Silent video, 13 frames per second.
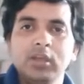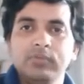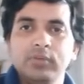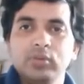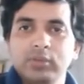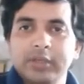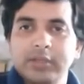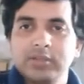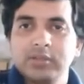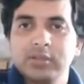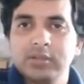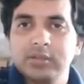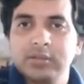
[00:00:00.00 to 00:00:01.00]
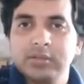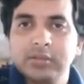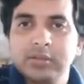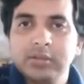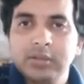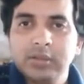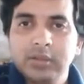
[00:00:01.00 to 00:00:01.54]
We know that
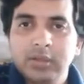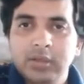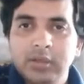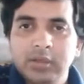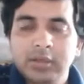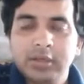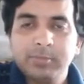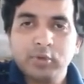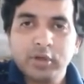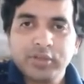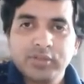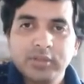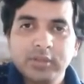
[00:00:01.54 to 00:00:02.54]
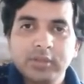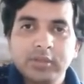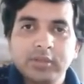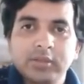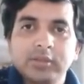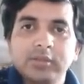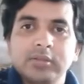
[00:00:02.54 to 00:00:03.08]
reproduction
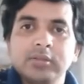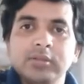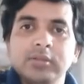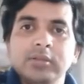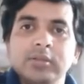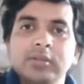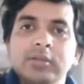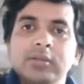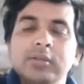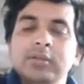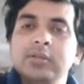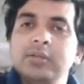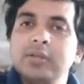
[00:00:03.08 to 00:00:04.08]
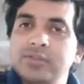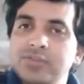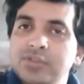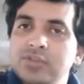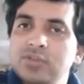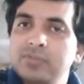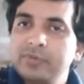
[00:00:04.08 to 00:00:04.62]

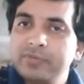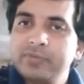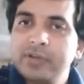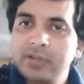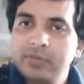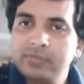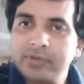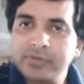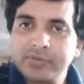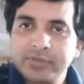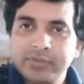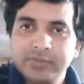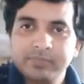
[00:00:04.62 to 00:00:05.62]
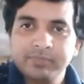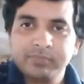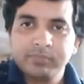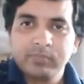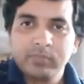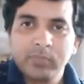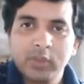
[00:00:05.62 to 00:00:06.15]
consists of different events.
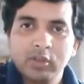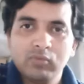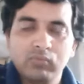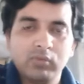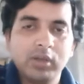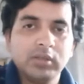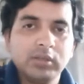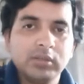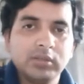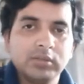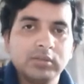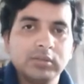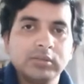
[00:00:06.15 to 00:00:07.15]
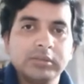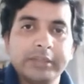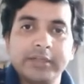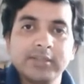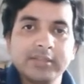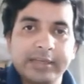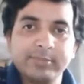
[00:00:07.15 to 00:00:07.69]
One,
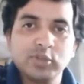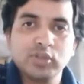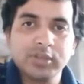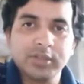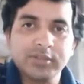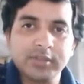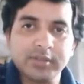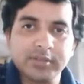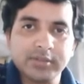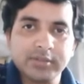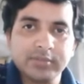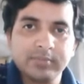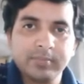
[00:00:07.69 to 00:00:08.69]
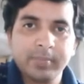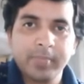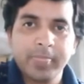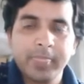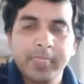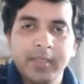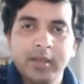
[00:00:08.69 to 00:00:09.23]
that is gametogenesis.
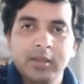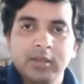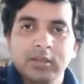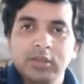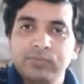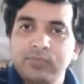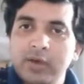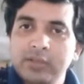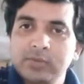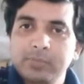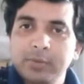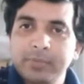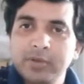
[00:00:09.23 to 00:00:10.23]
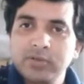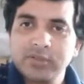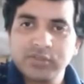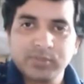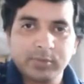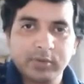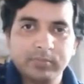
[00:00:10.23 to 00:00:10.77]
The father prepares a
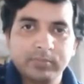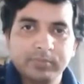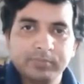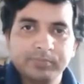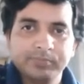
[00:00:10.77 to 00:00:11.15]
sperm